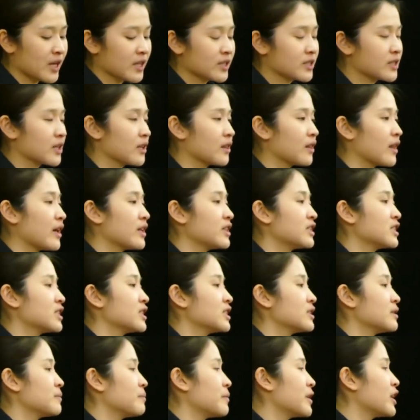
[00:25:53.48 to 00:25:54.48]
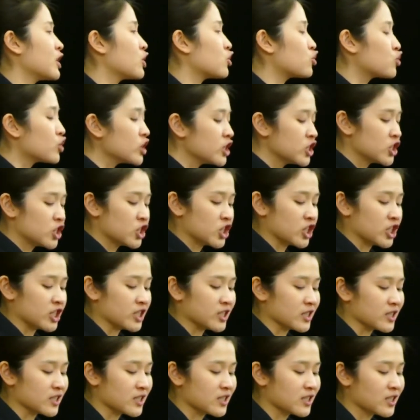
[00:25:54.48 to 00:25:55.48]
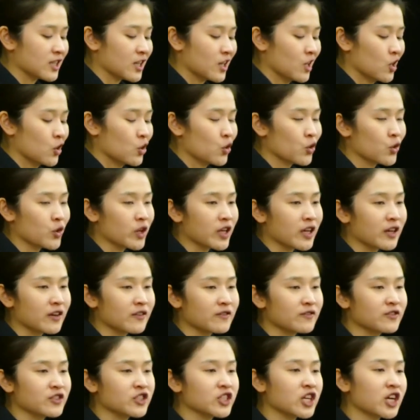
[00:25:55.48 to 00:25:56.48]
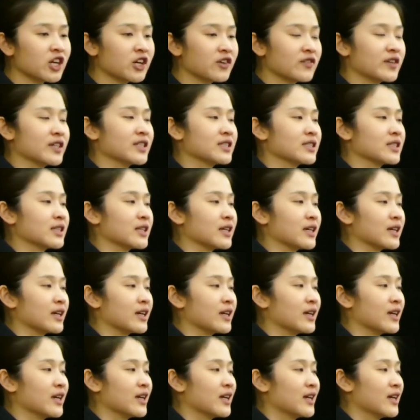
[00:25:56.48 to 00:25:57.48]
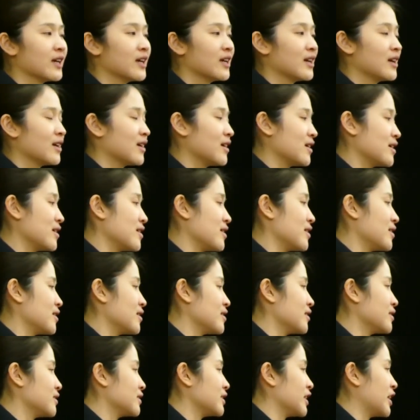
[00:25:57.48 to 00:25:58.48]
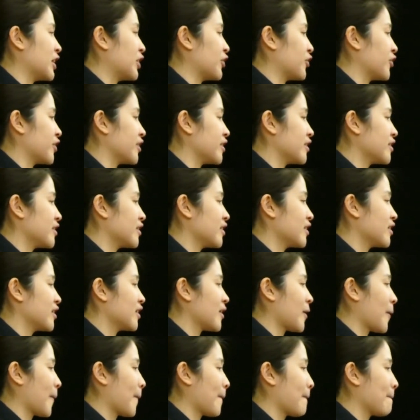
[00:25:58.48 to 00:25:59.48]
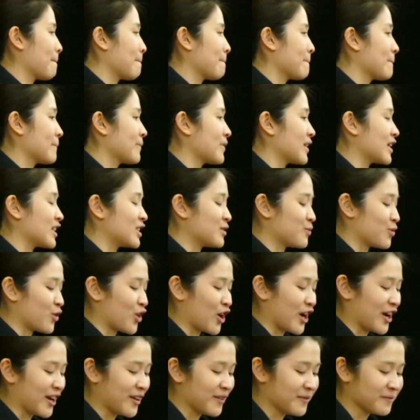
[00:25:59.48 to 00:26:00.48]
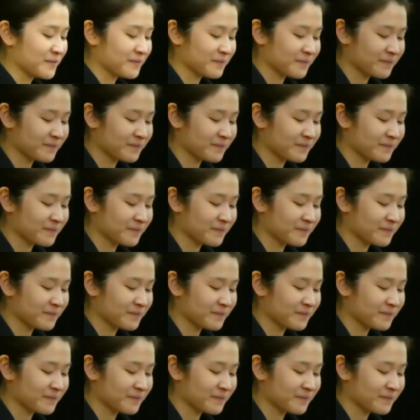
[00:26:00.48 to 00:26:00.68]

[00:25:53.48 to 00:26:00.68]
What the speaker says: So let's be Christians who give generously in secret. Let's pray.